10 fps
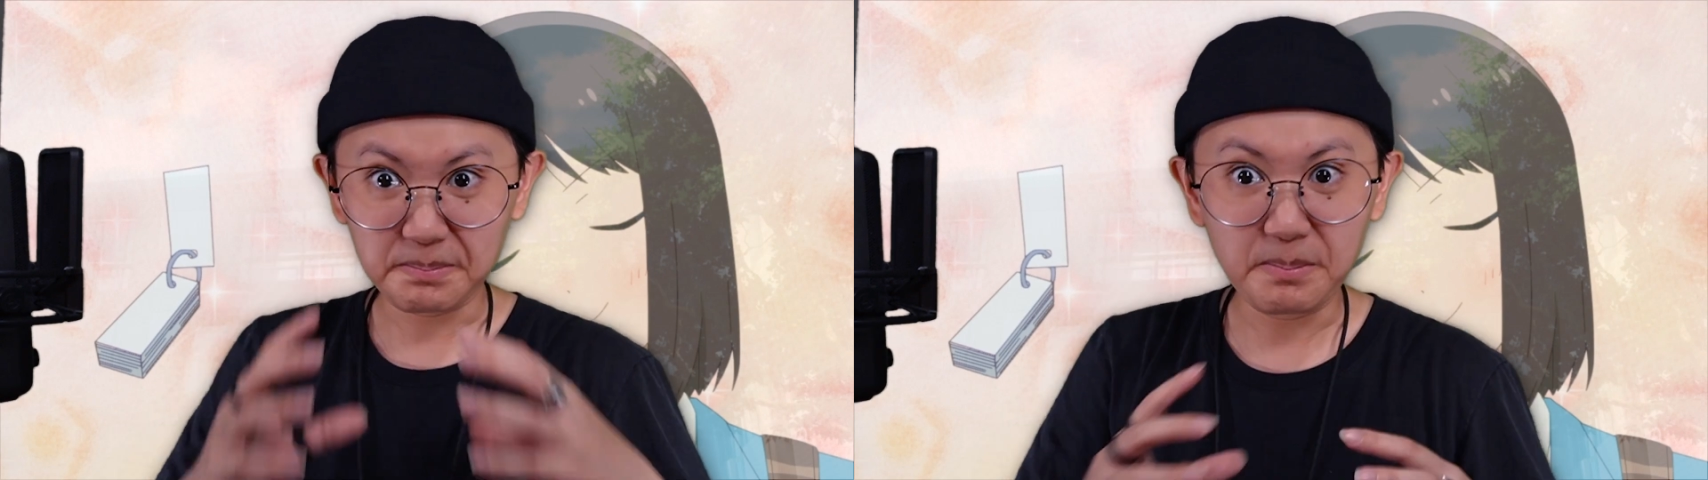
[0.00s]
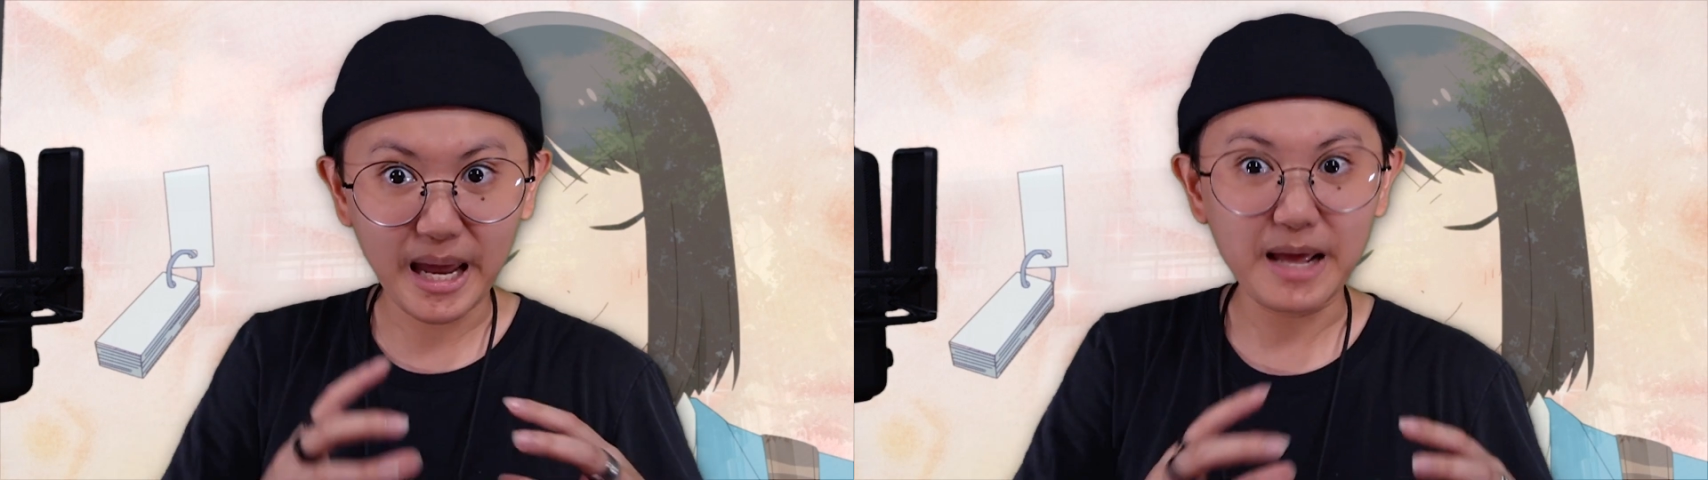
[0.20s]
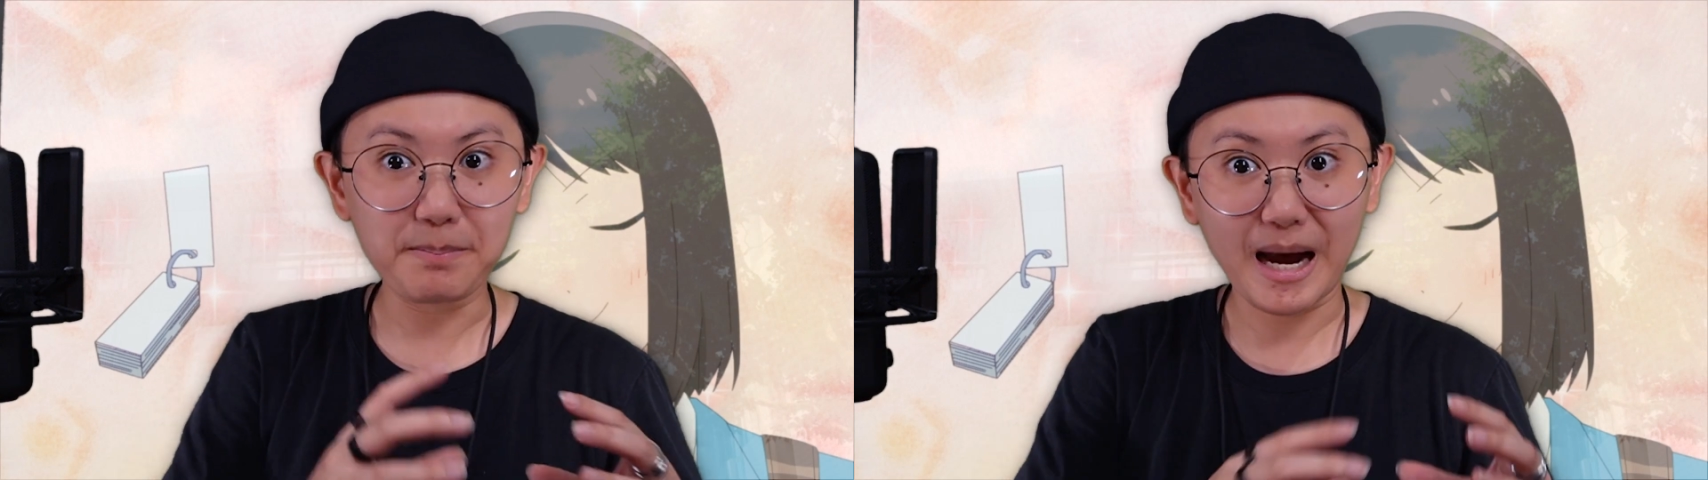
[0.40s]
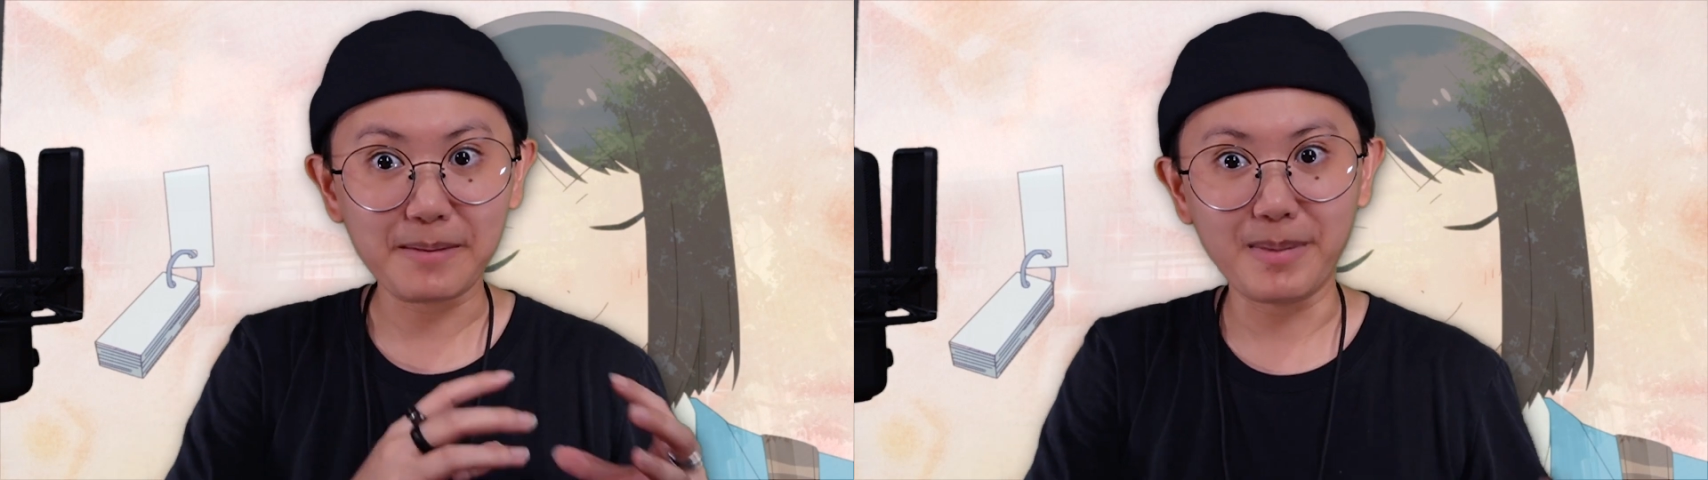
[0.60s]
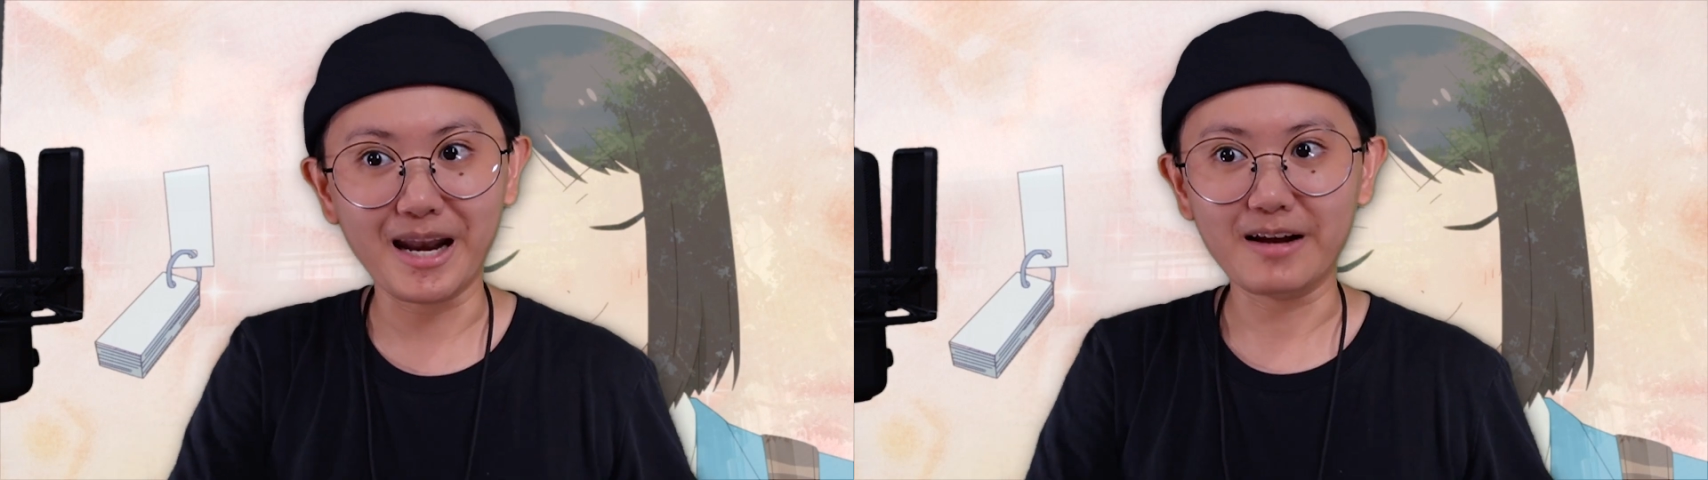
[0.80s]
minute
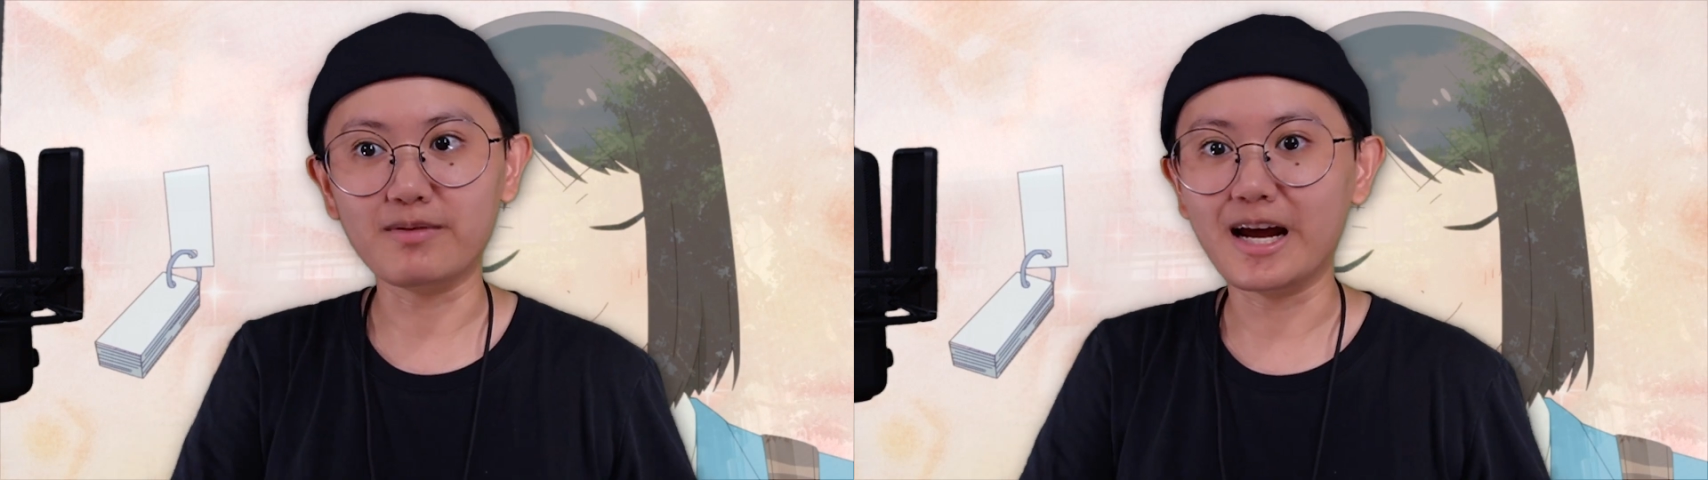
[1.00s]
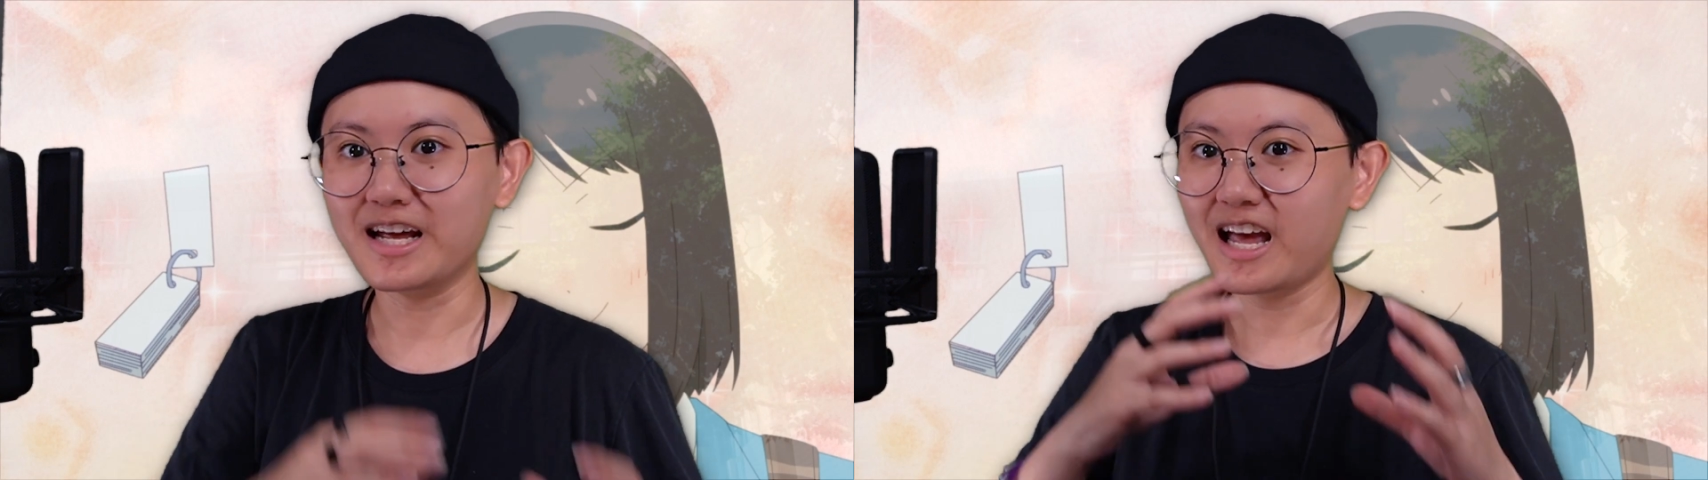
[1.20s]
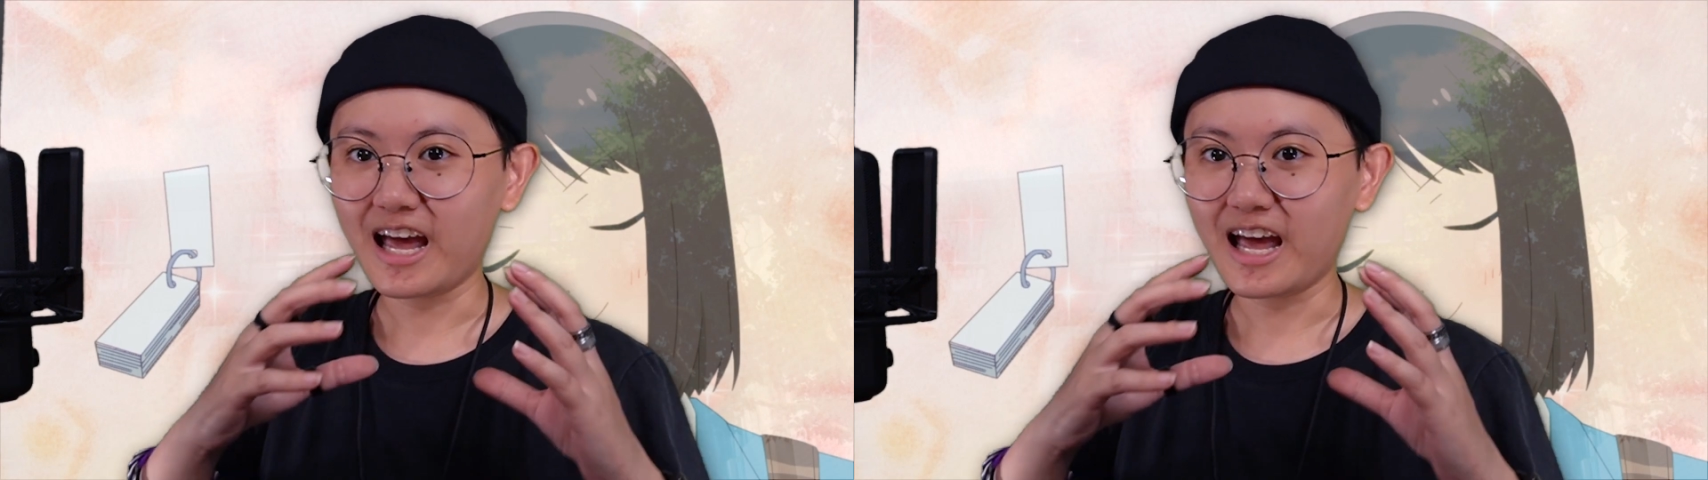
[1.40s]
by minute, right?